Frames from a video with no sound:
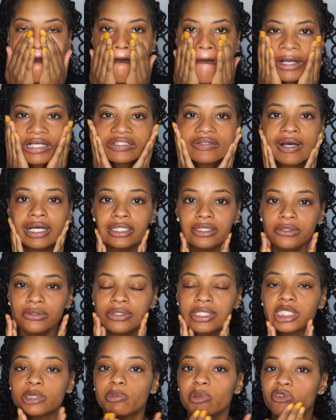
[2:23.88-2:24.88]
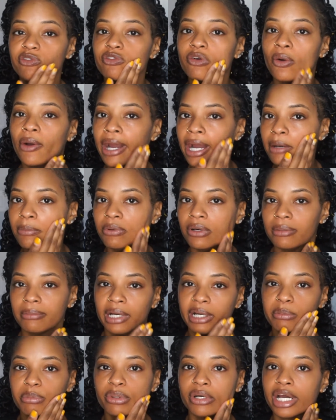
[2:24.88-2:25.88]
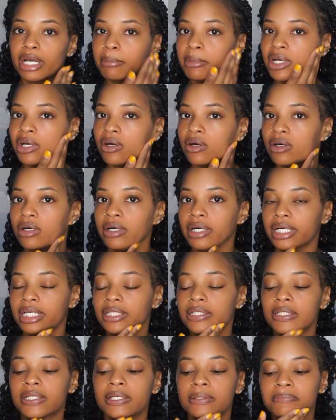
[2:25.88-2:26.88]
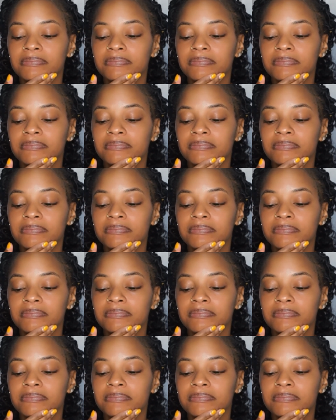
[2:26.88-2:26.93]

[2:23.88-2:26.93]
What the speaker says: So I do this before I put my primer on.